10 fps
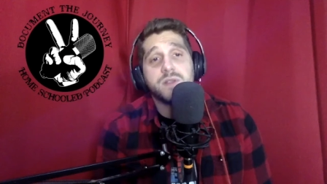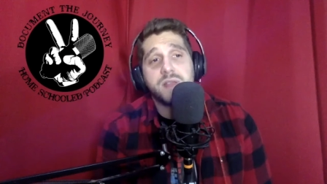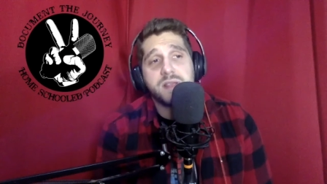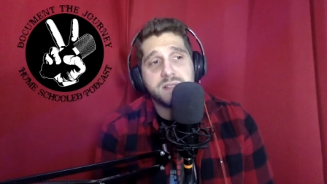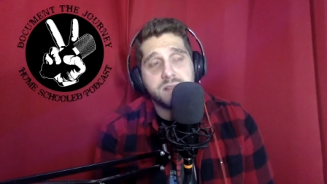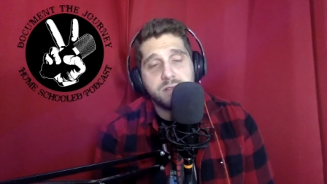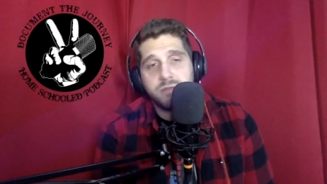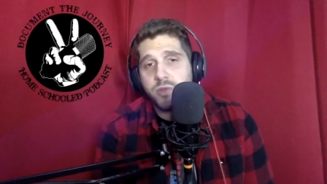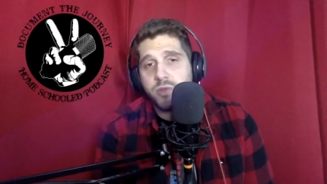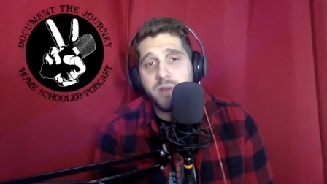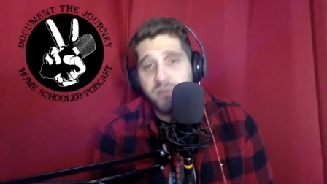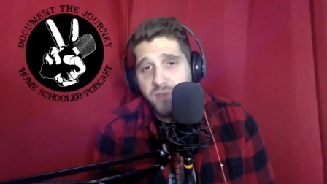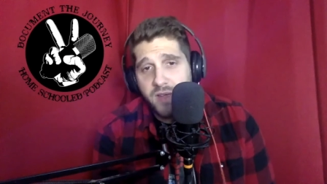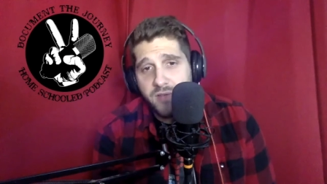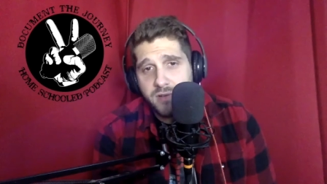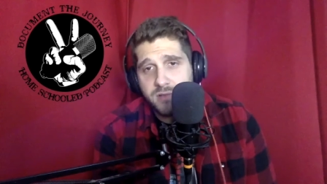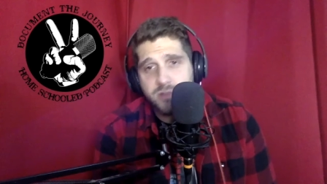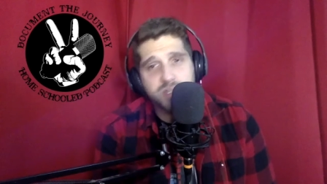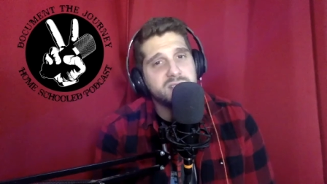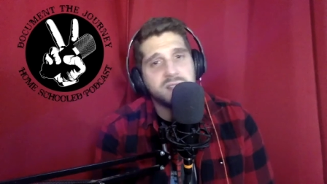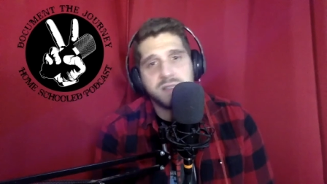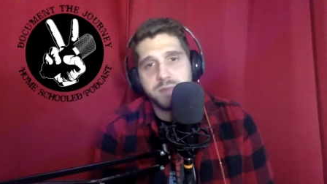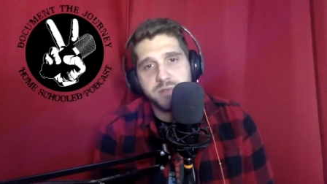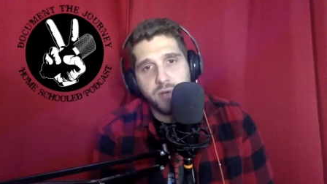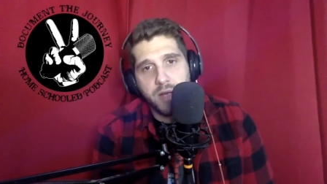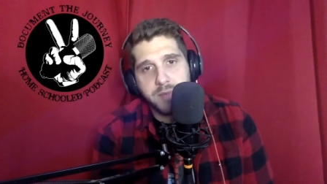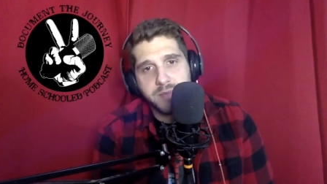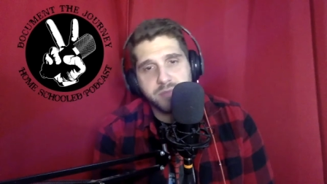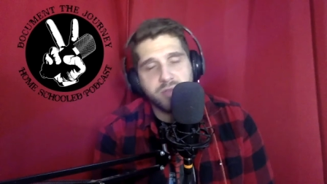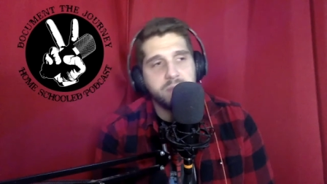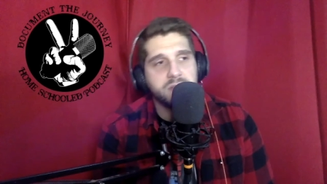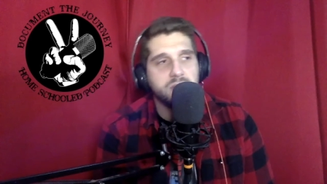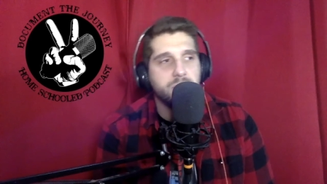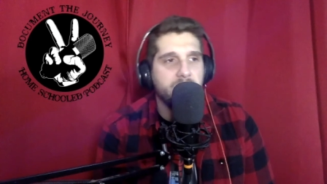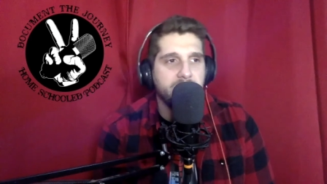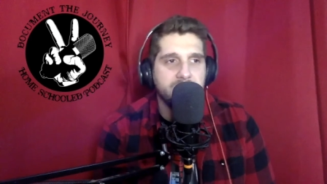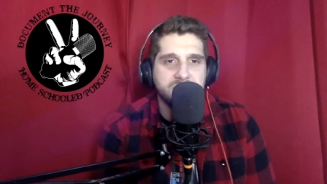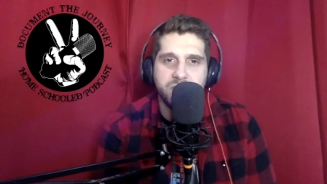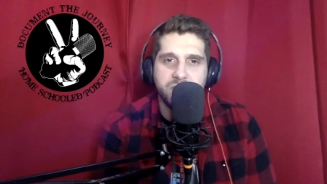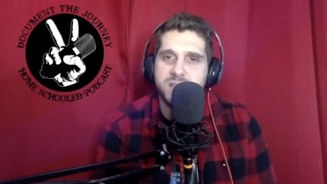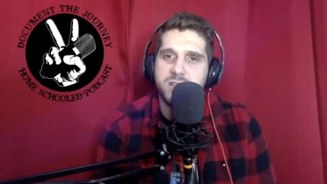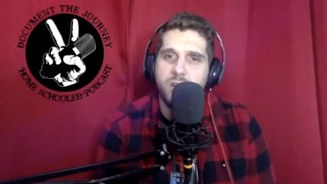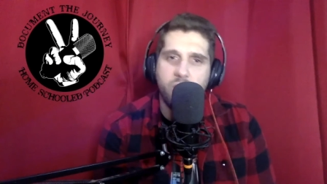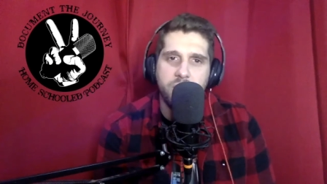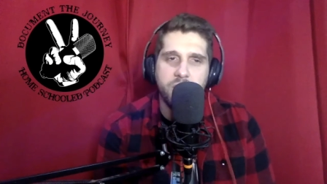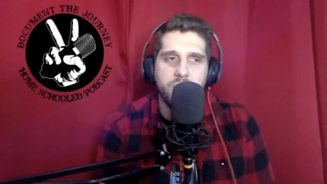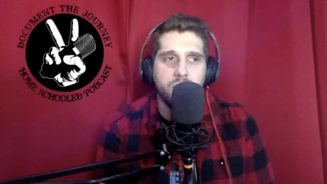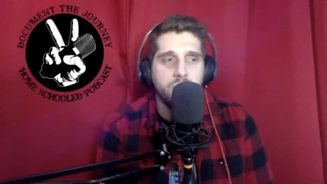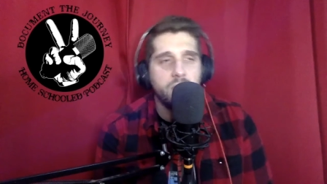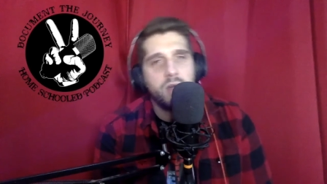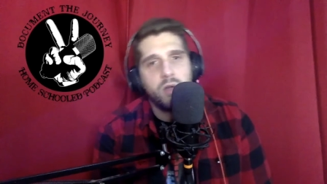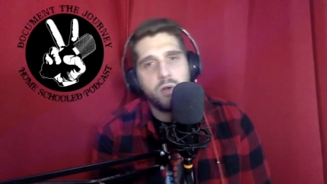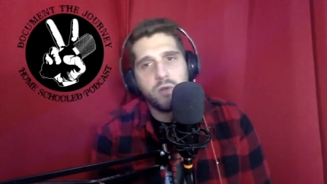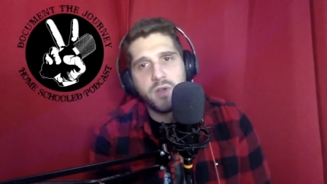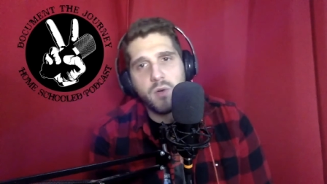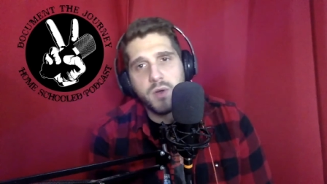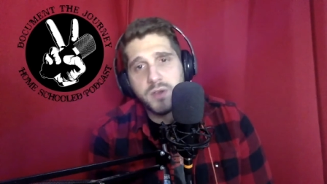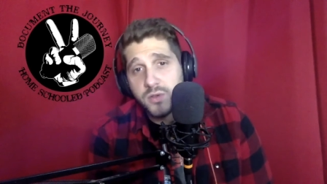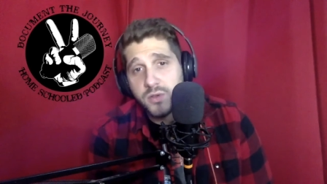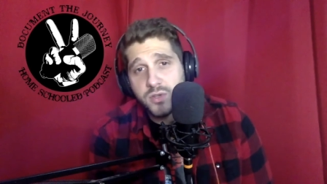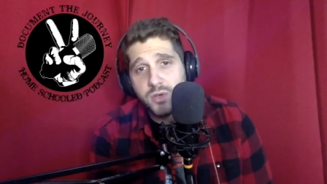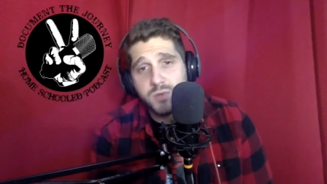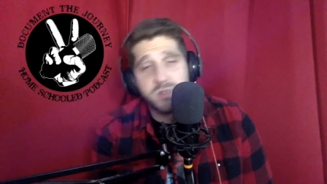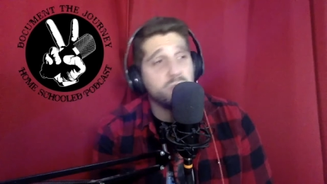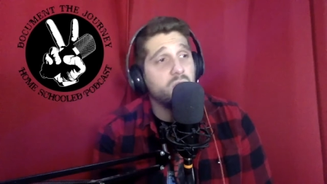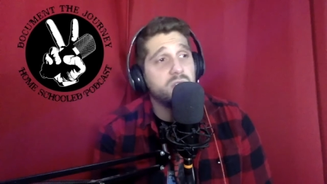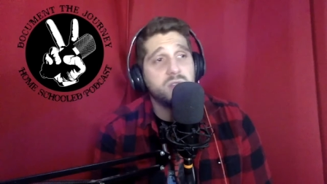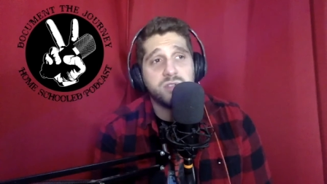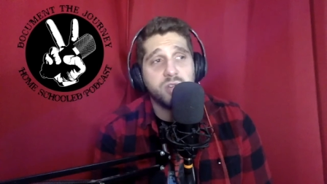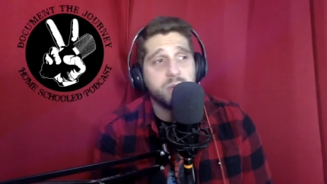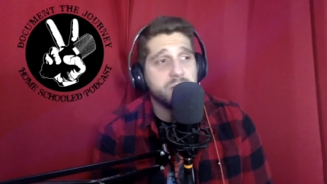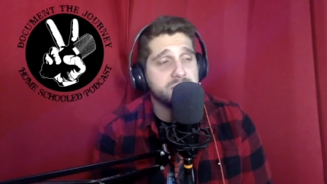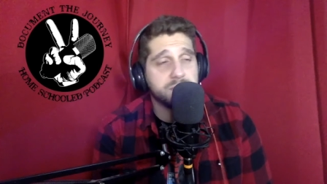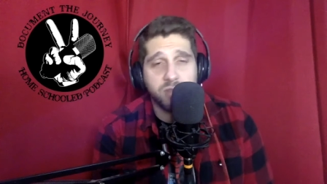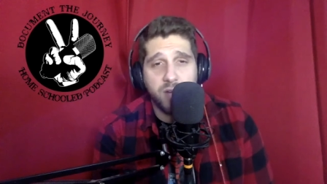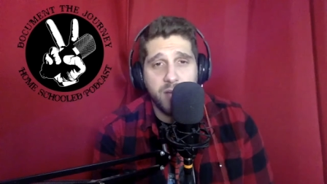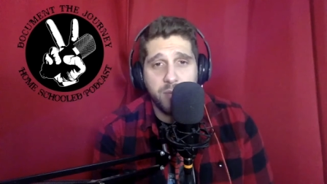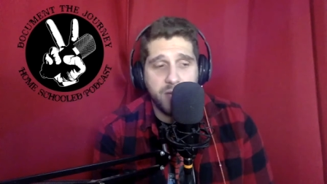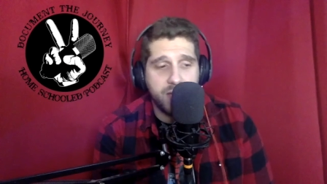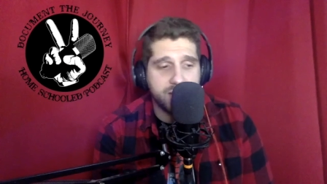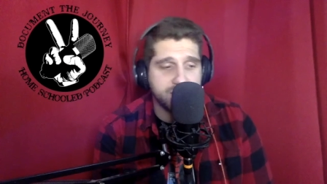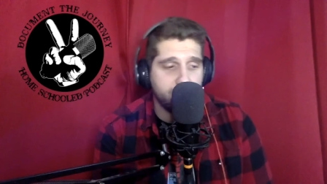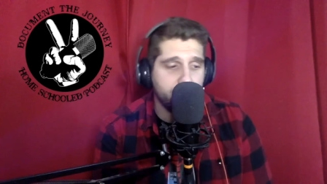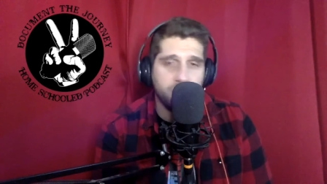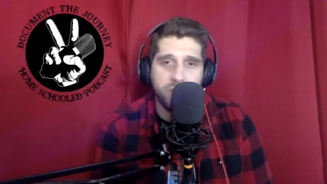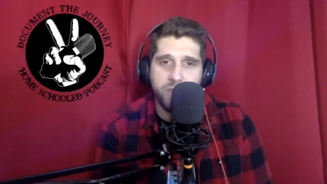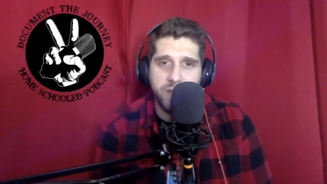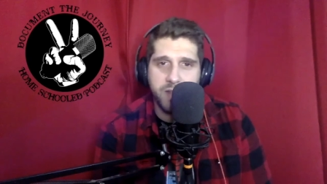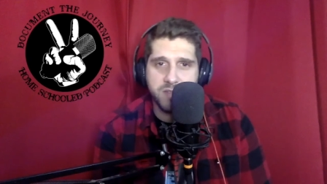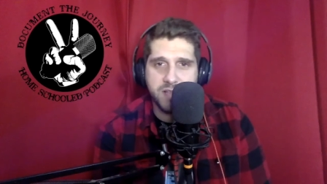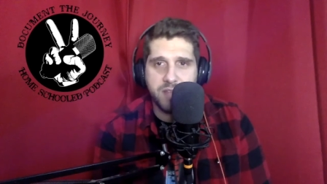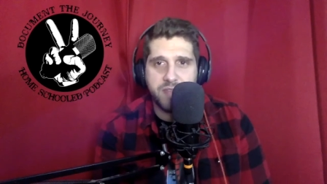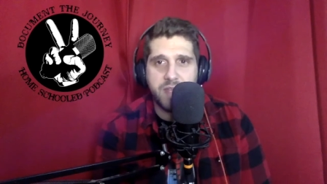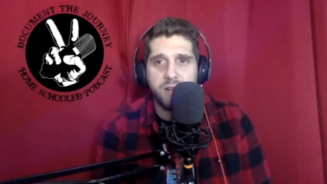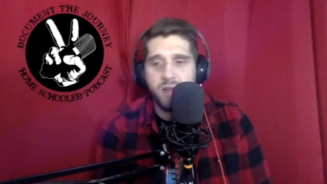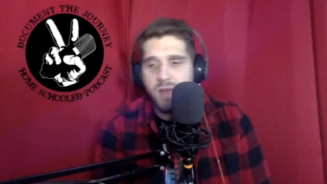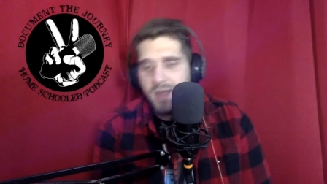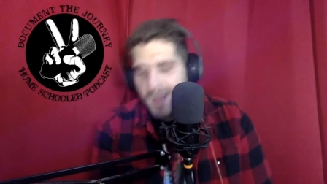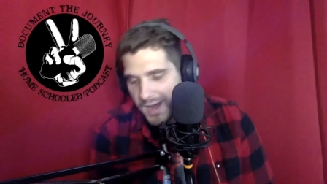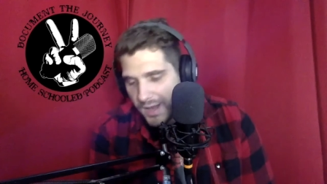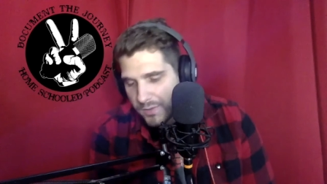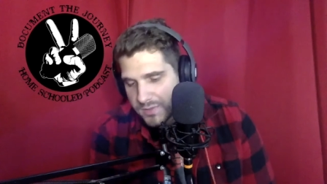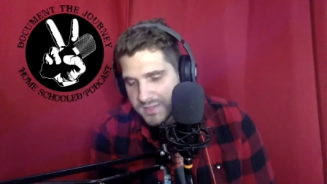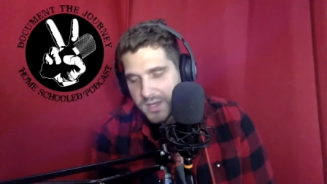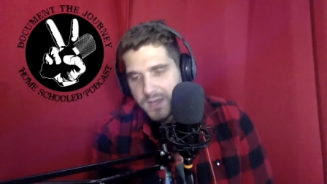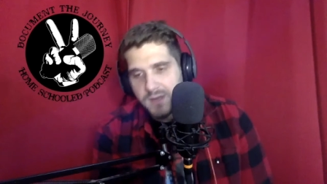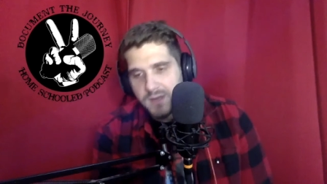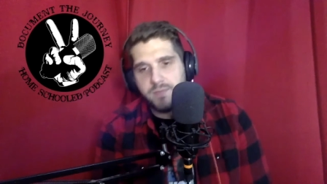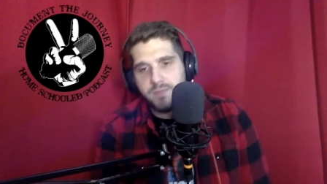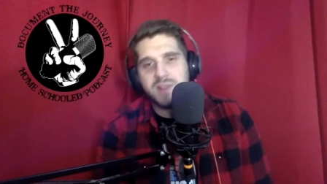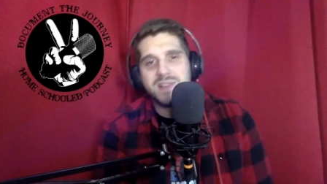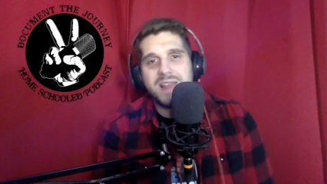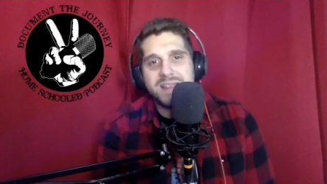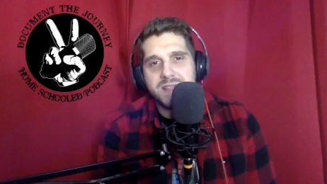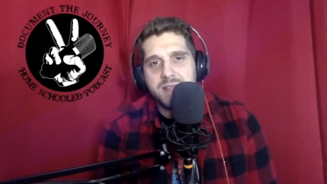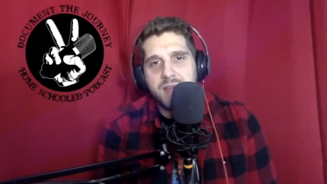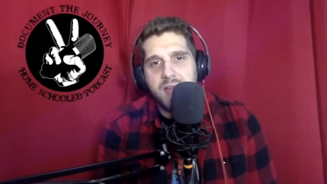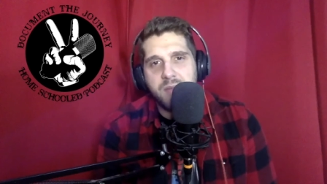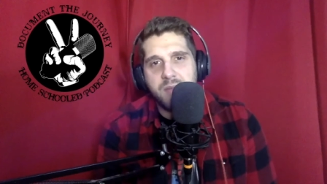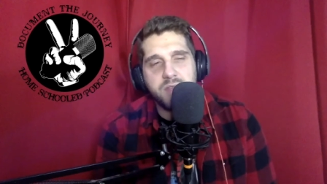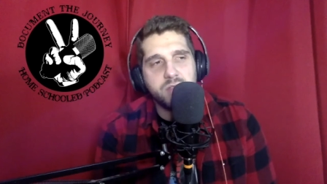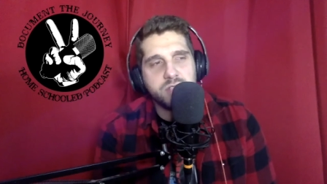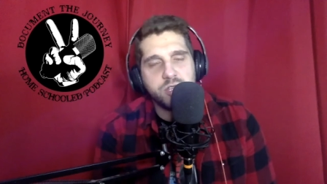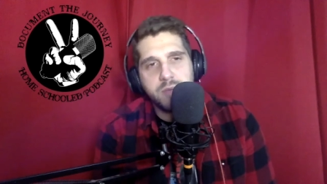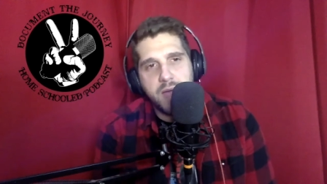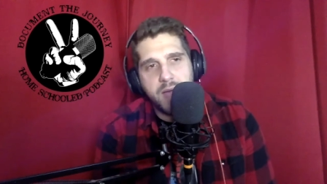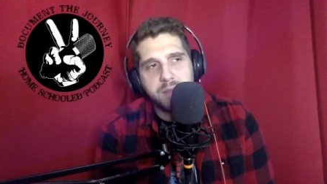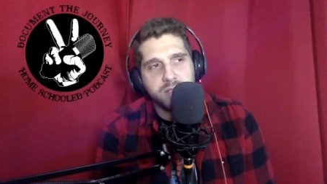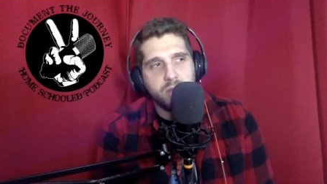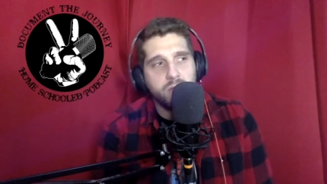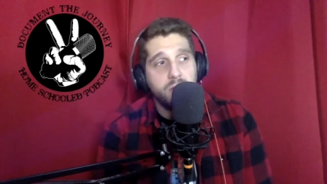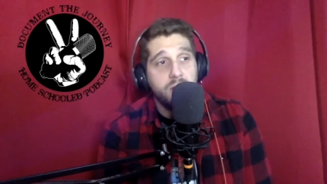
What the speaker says: least, do me a favor. Just hit subscribe. Subscribe to the podcast if you listen to audio, or if you go on YouTube, just go on YouTube, hit subscribe, okay? Because I'm putting all the videos out there, and I was late to the game, the YouTube game, so.